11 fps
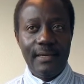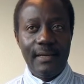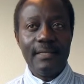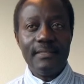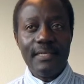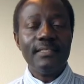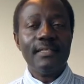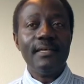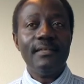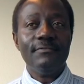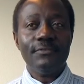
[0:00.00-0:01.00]
And that
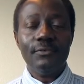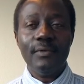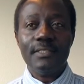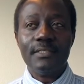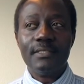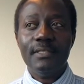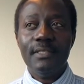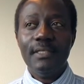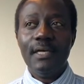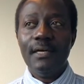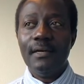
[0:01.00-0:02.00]
can influence,
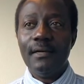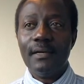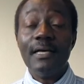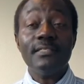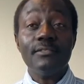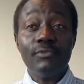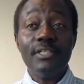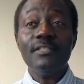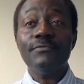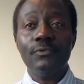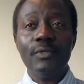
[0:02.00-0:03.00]
has a great
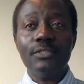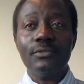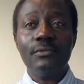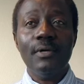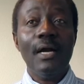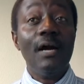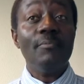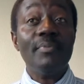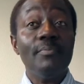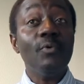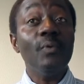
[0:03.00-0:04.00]
influence on how
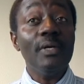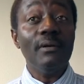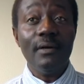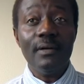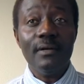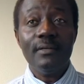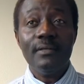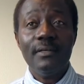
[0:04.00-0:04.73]
people will learn